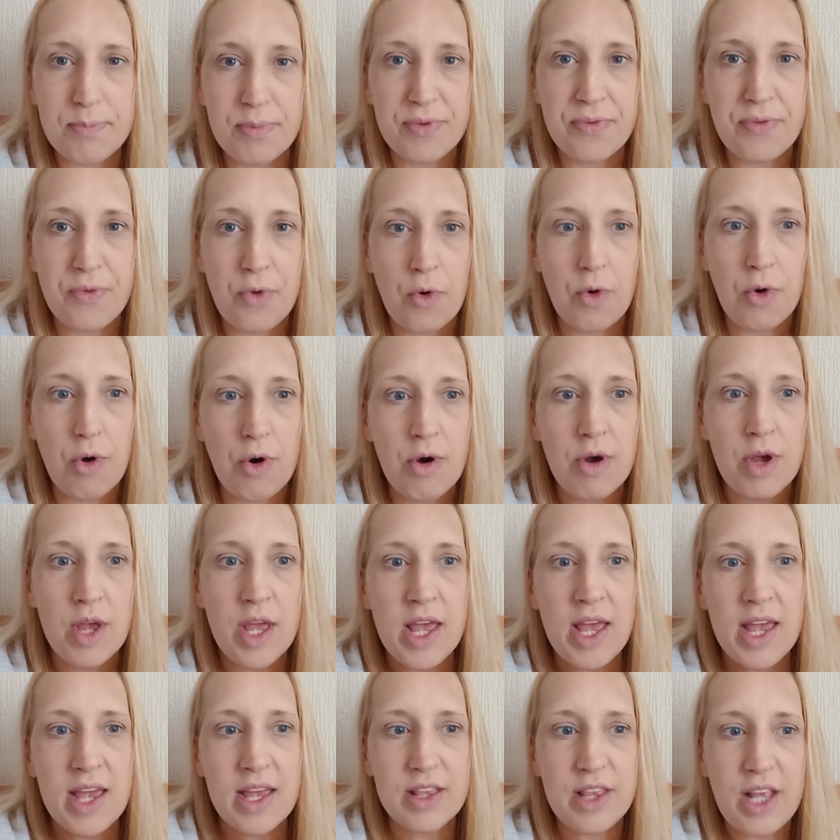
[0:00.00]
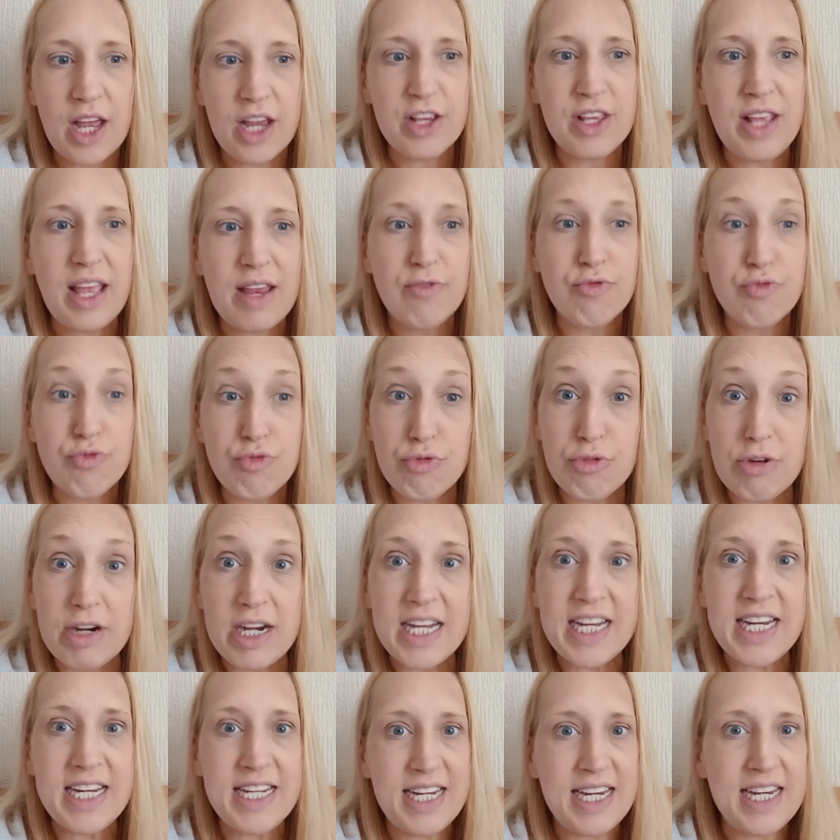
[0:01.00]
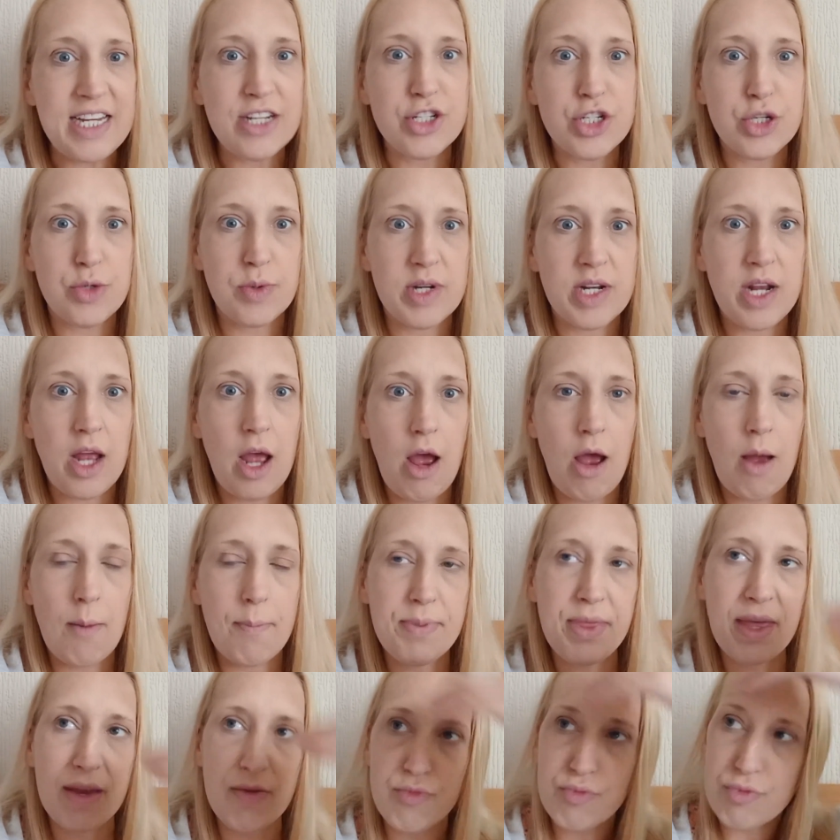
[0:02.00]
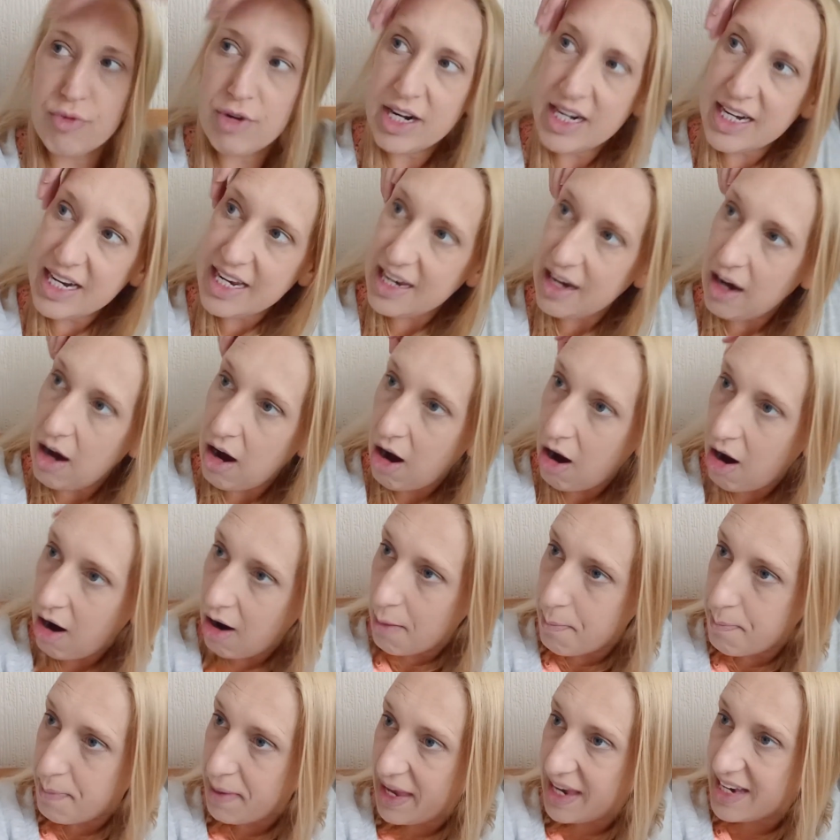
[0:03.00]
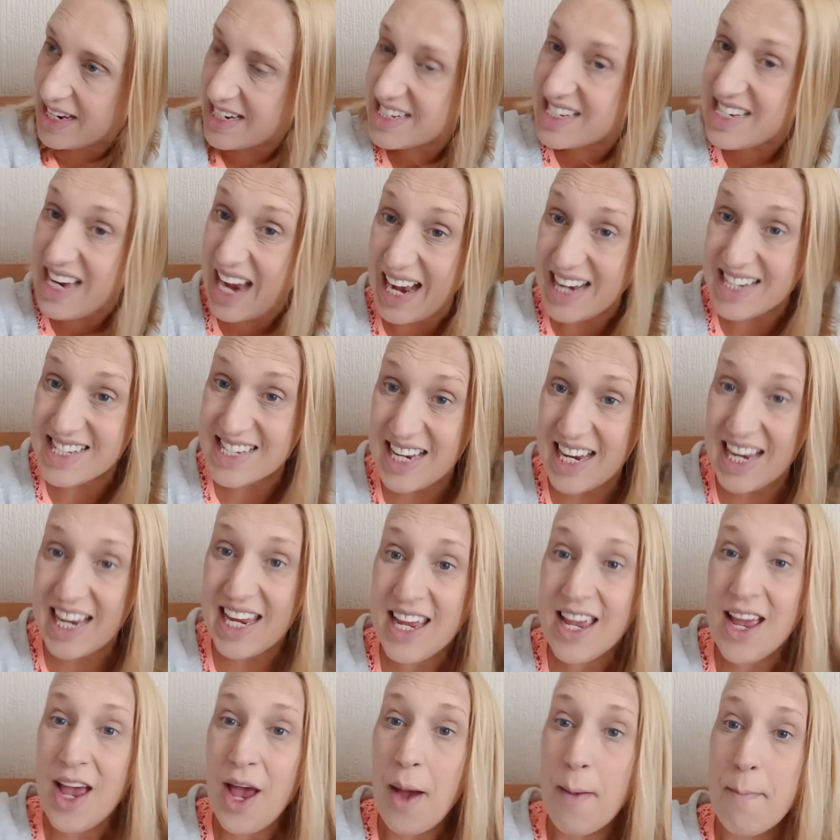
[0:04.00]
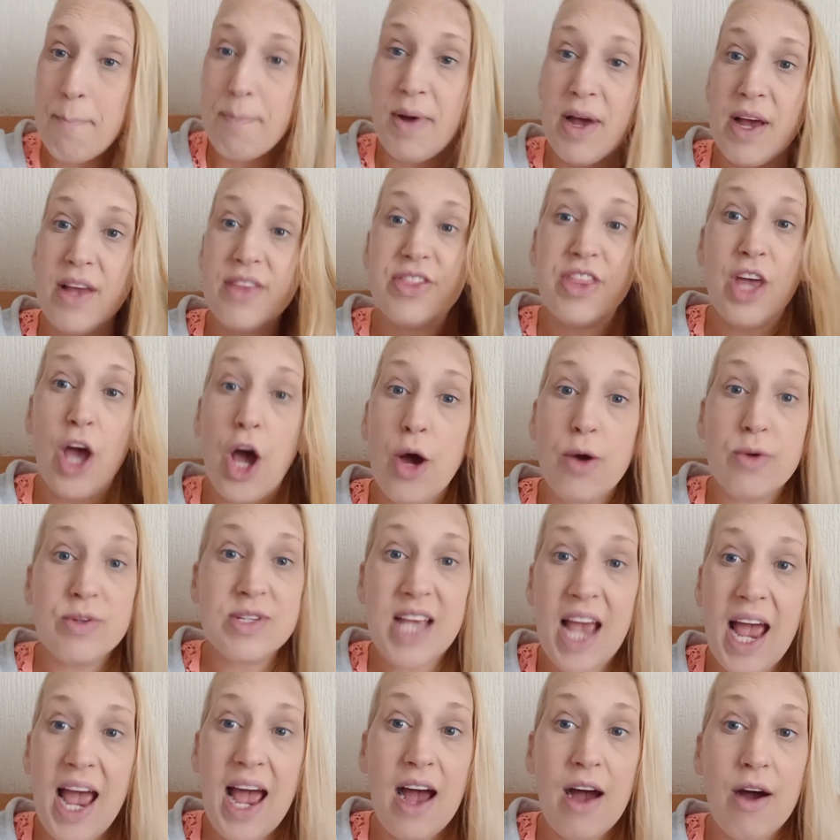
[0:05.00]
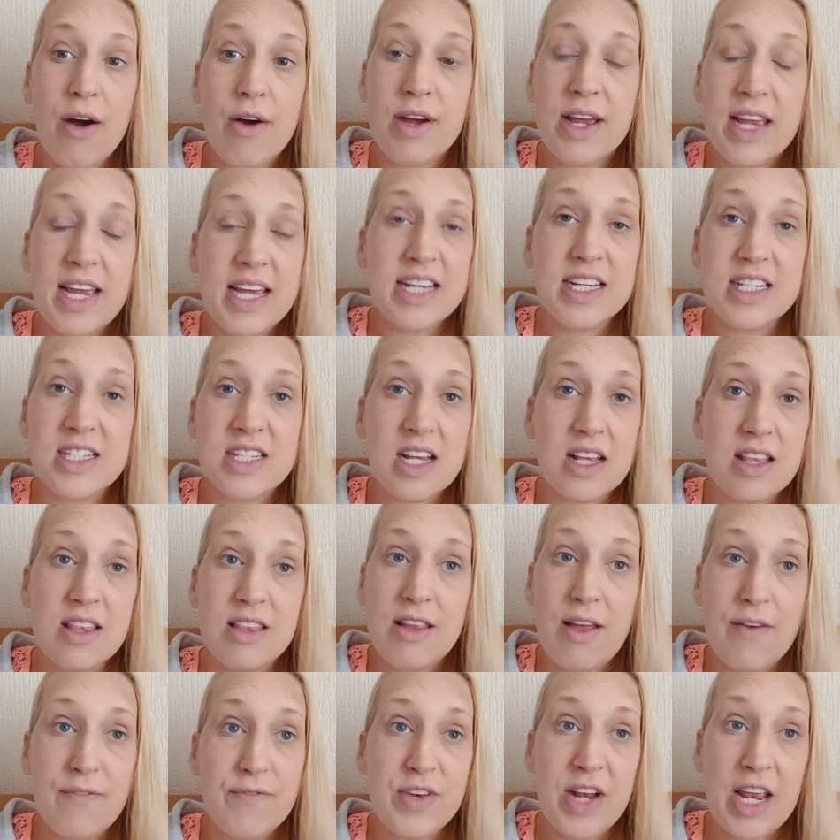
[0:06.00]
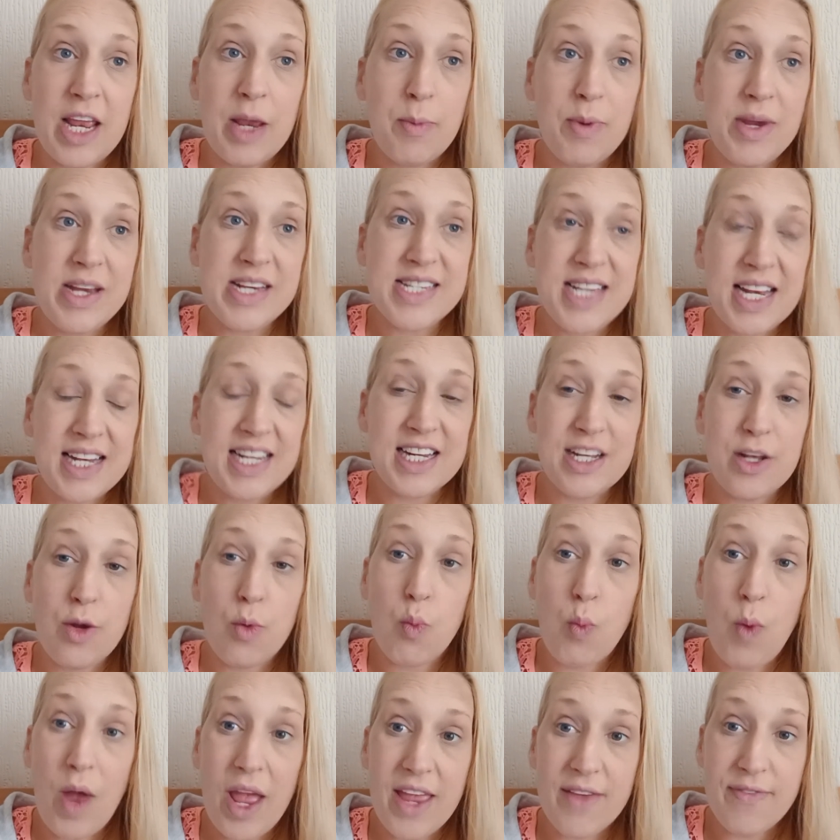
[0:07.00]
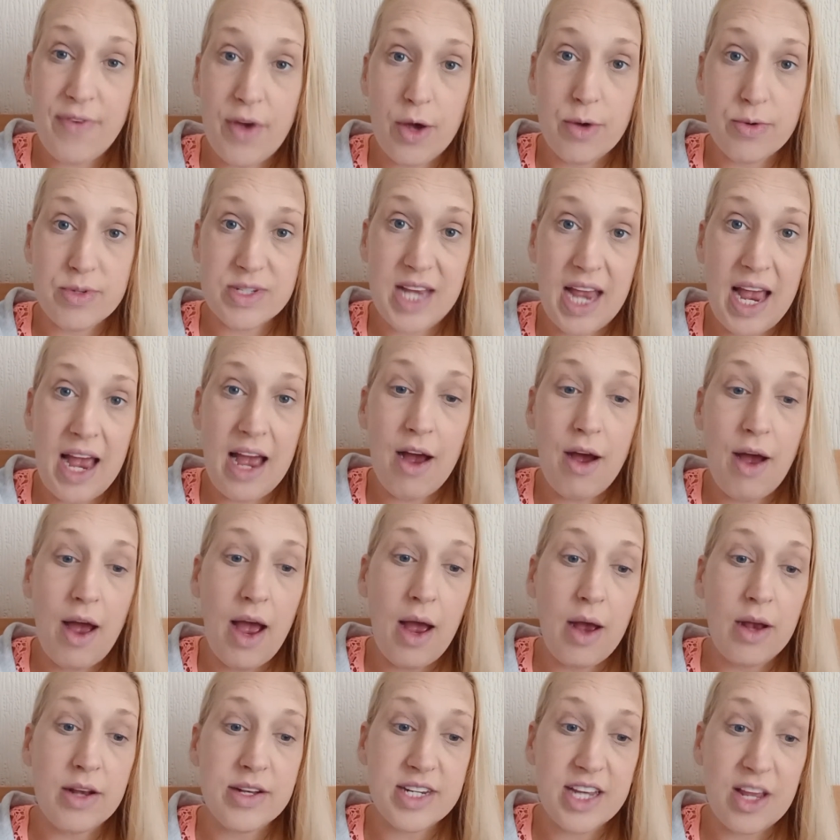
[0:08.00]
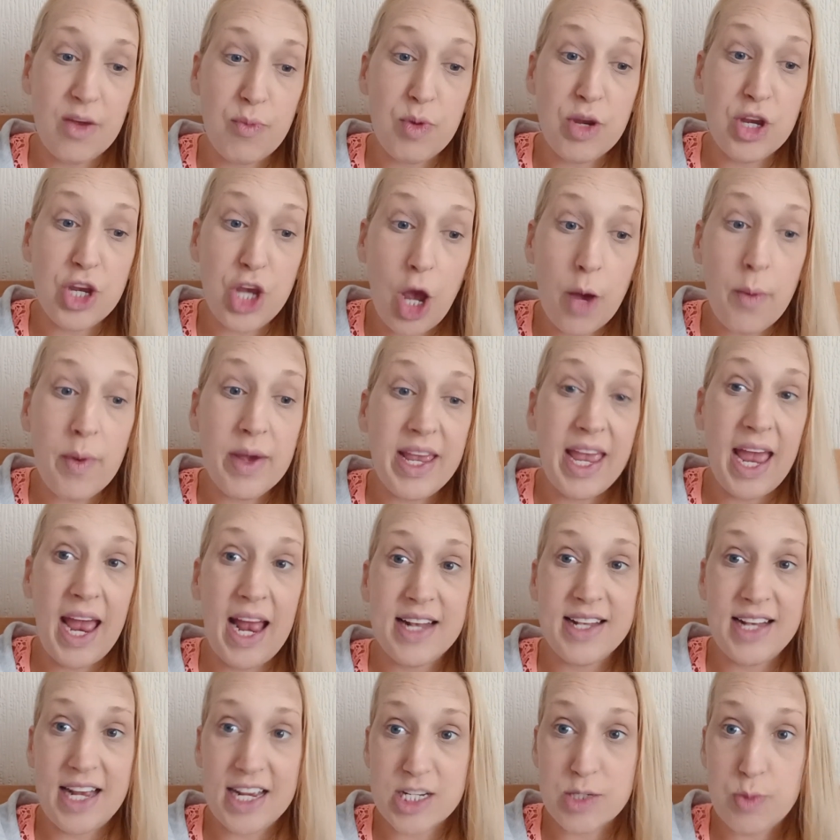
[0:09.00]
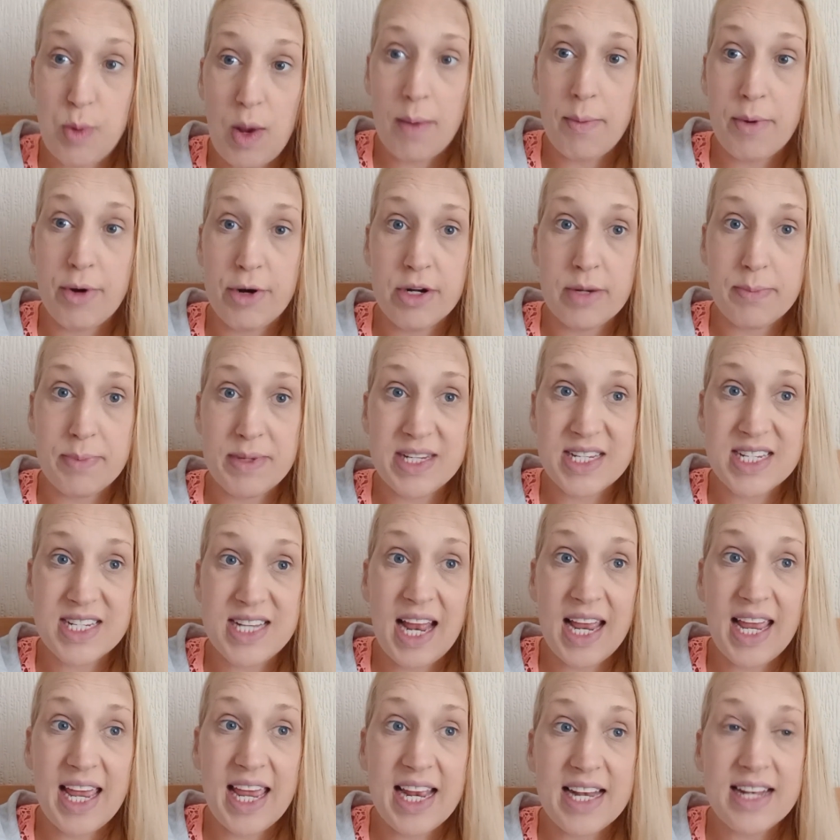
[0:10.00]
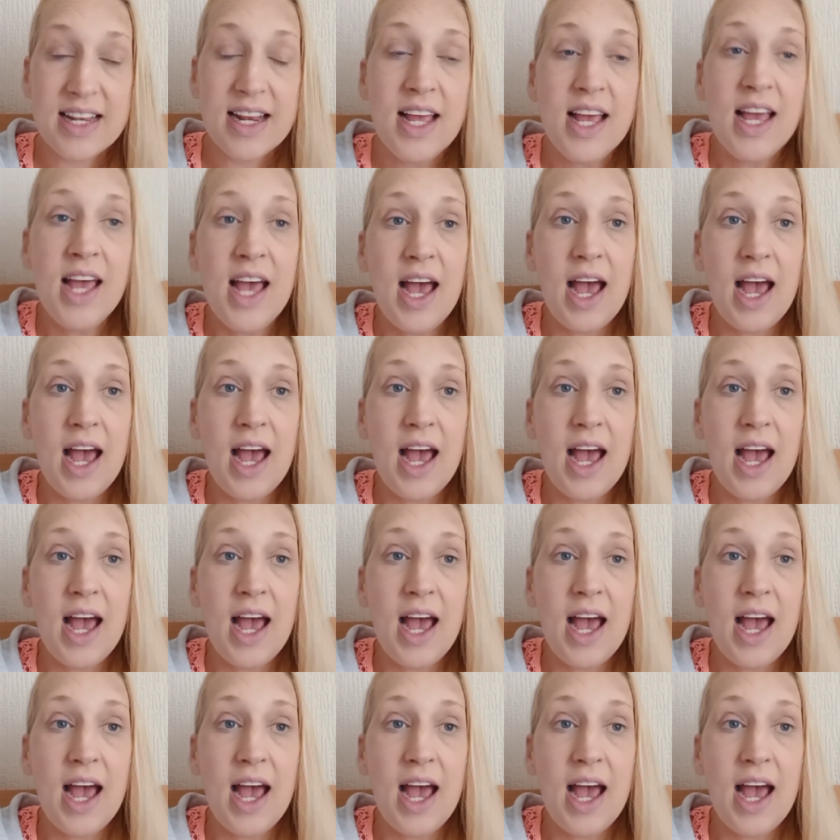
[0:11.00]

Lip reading: before, like they really need doing up. They really are a bit tatty, but the hotel is lovely. We stayed in the Wave Hotel, and if we go again, that's where we're going to be staying.